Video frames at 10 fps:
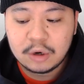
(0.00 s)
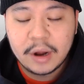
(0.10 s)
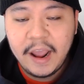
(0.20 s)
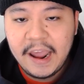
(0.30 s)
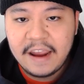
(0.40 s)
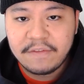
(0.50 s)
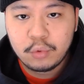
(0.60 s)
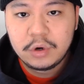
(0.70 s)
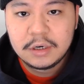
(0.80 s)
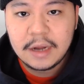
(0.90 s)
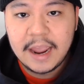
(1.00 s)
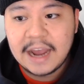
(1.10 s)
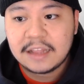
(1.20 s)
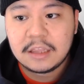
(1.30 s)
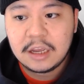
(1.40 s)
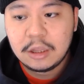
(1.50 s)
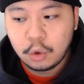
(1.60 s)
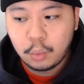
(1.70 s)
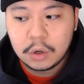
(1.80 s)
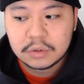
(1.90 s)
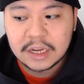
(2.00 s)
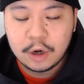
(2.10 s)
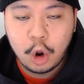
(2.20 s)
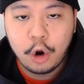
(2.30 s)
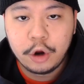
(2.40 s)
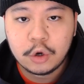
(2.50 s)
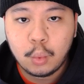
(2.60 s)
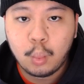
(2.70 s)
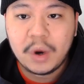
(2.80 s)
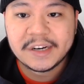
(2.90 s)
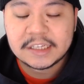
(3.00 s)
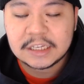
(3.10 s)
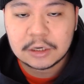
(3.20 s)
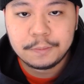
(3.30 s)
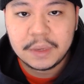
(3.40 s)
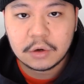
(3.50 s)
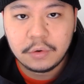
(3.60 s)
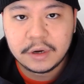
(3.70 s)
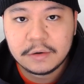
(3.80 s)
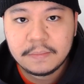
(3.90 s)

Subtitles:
not everyone out there in the world can own one single Bitcoin.